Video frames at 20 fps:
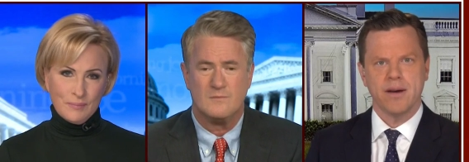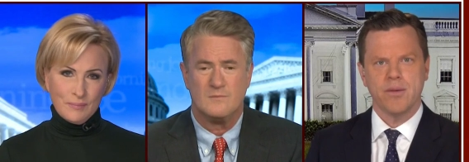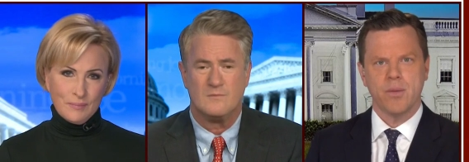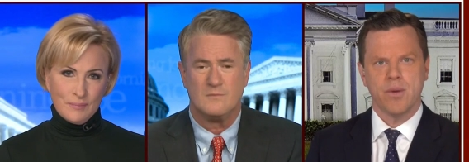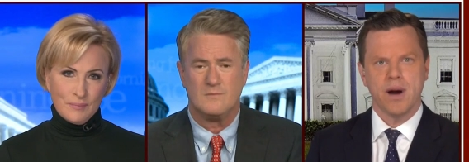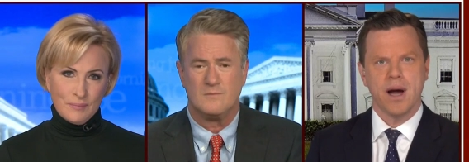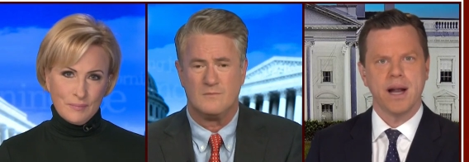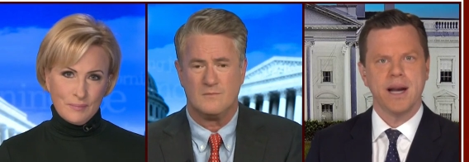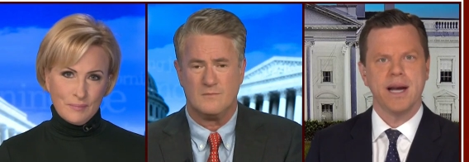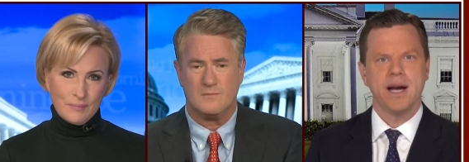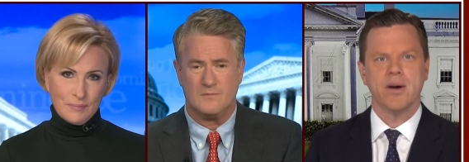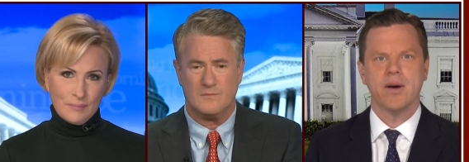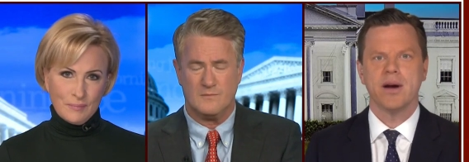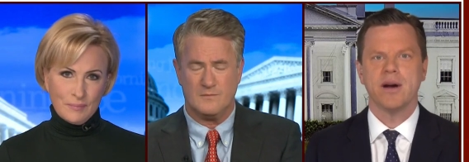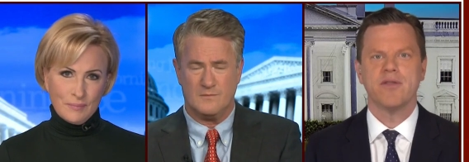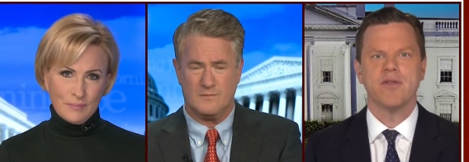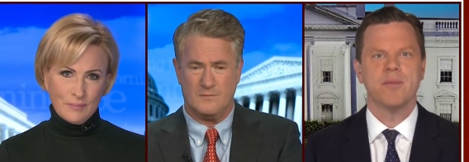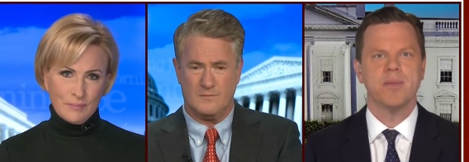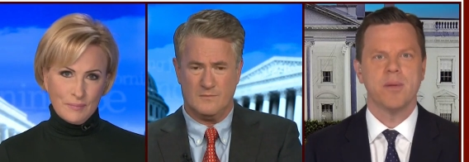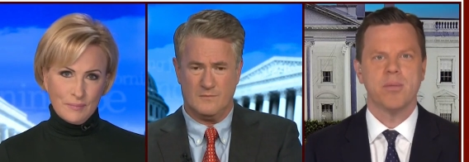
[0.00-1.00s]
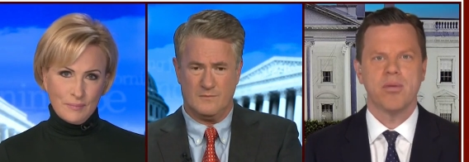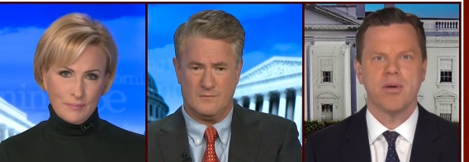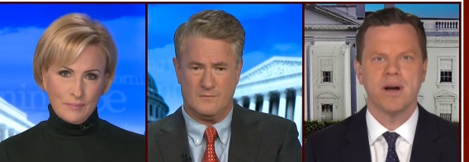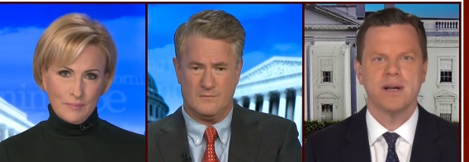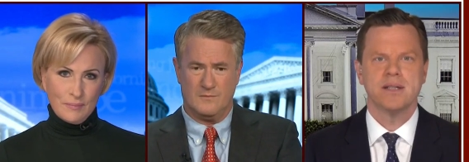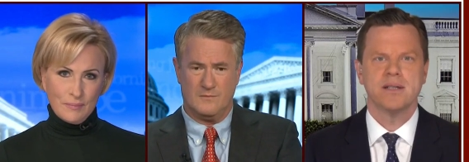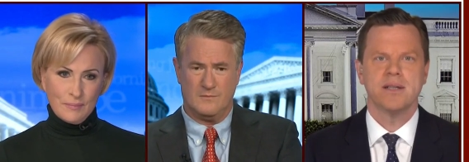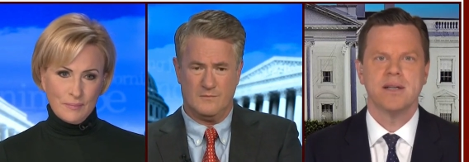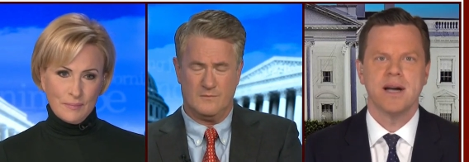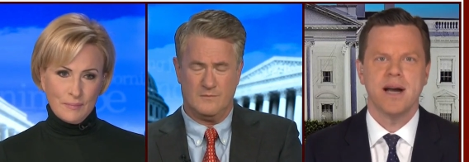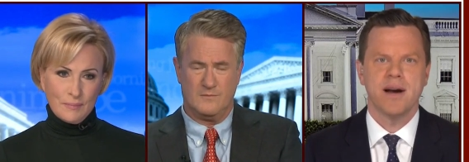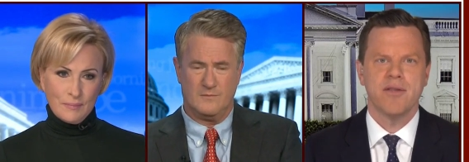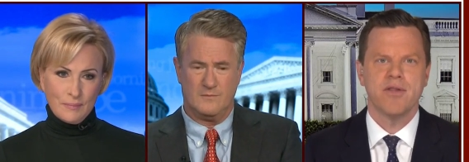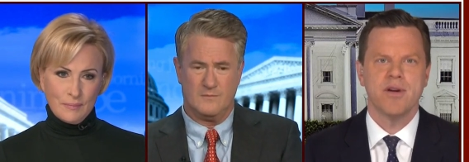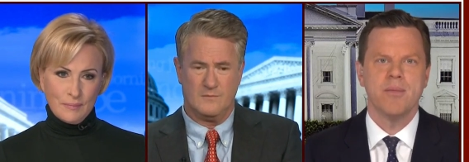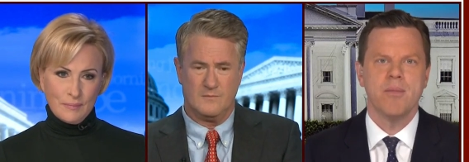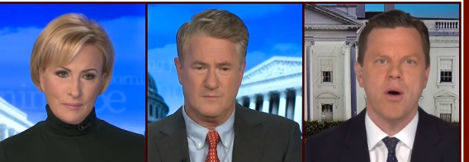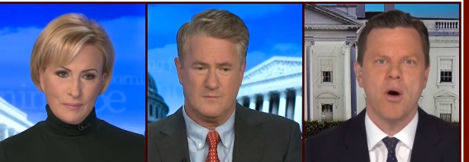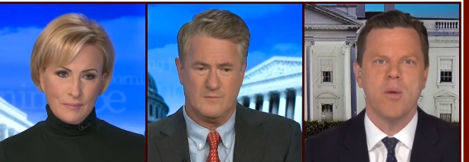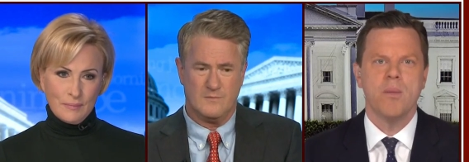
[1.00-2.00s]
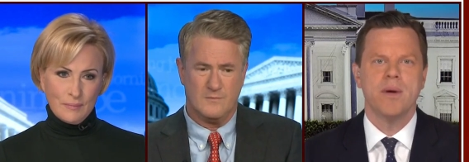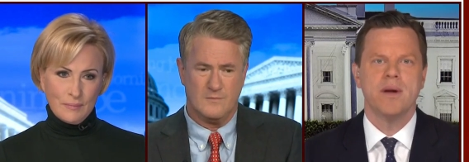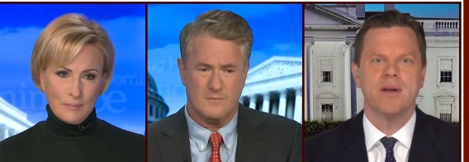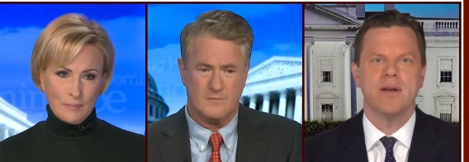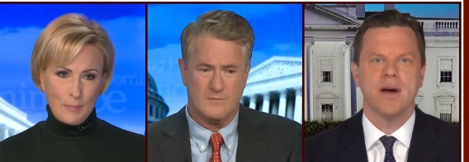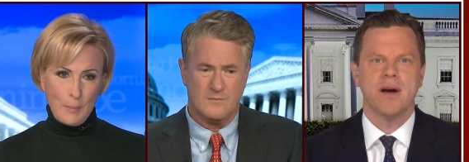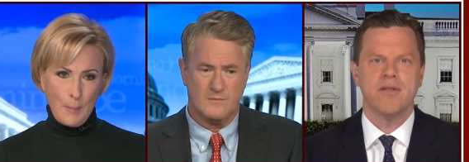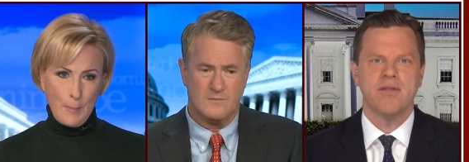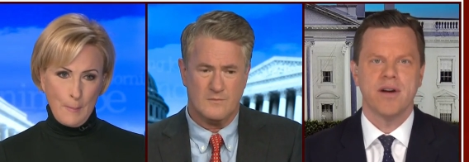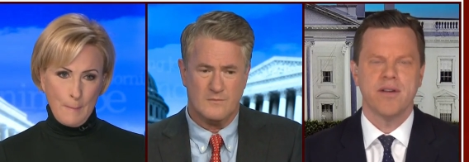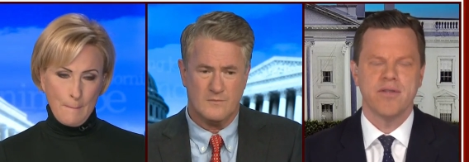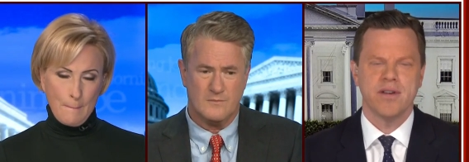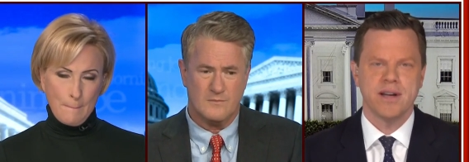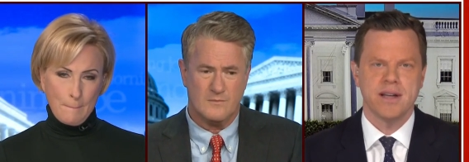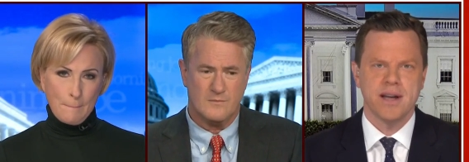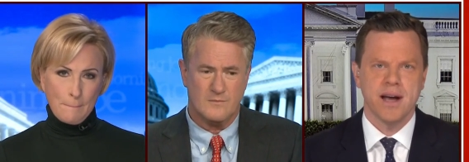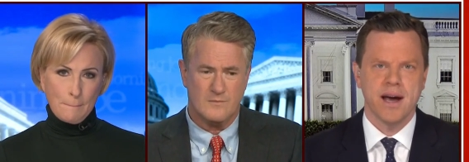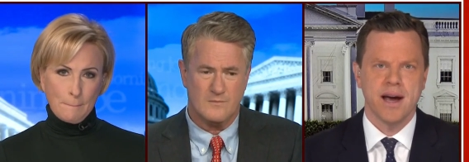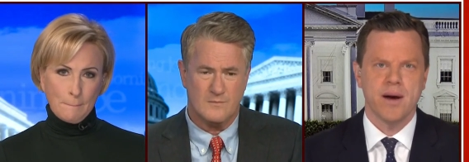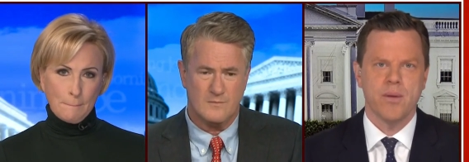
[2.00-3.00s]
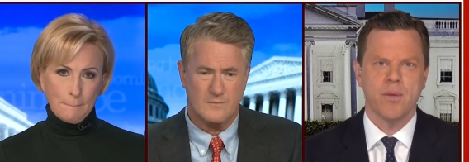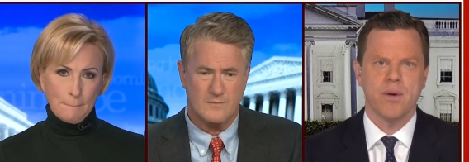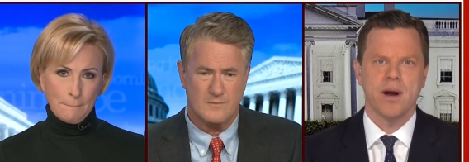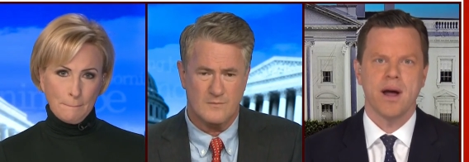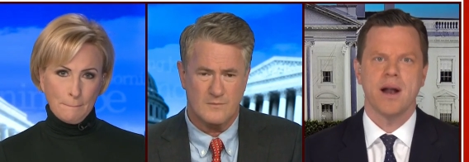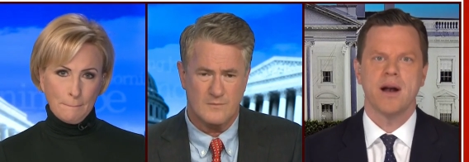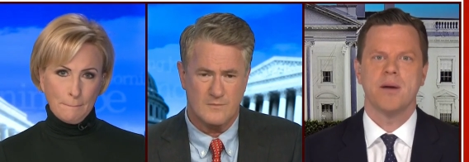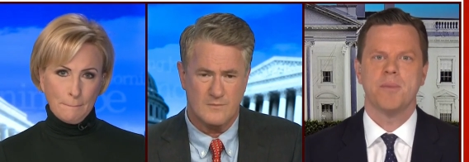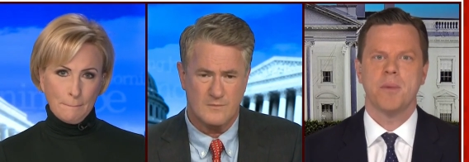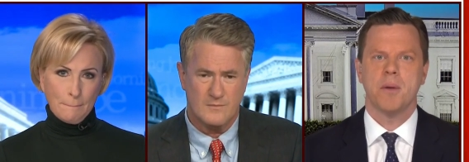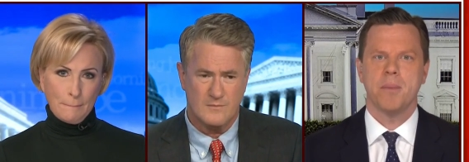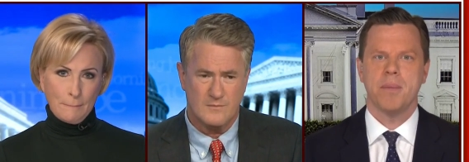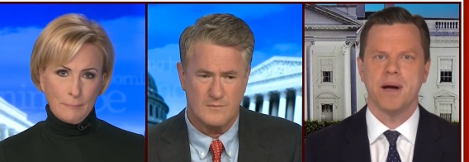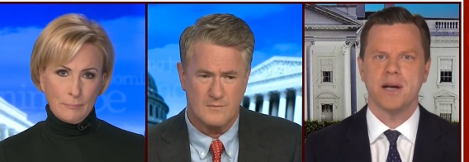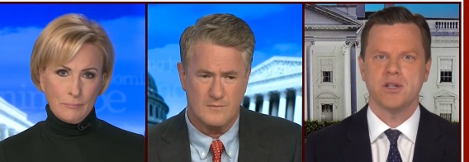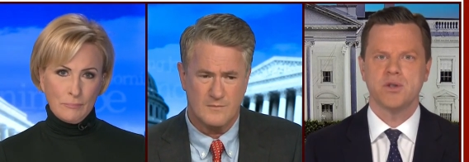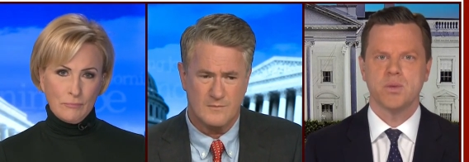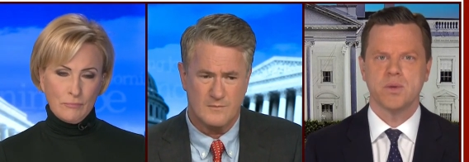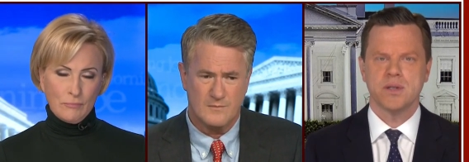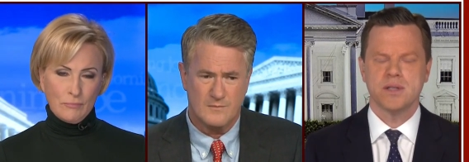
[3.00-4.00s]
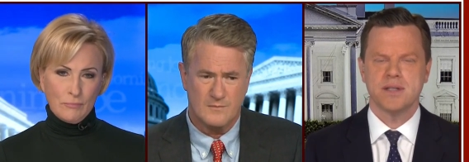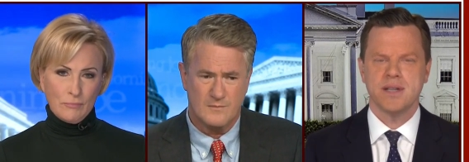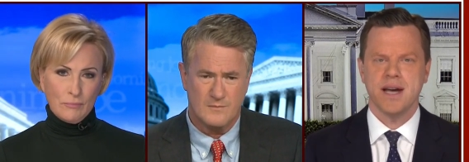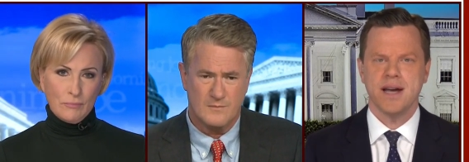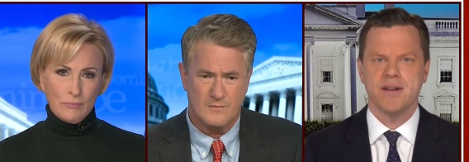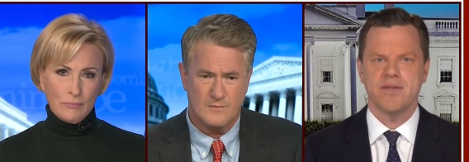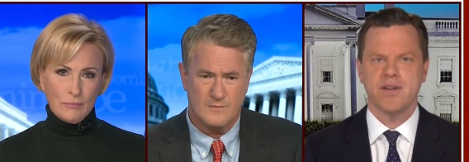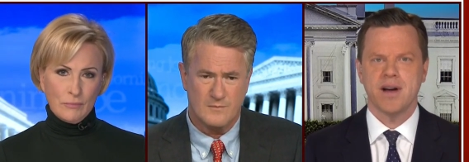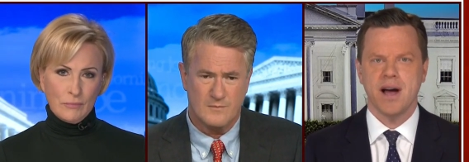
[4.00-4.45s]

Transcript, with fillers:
Speaker 1: We're not hearing from the president every moment of every day. We're not in a perpetual state of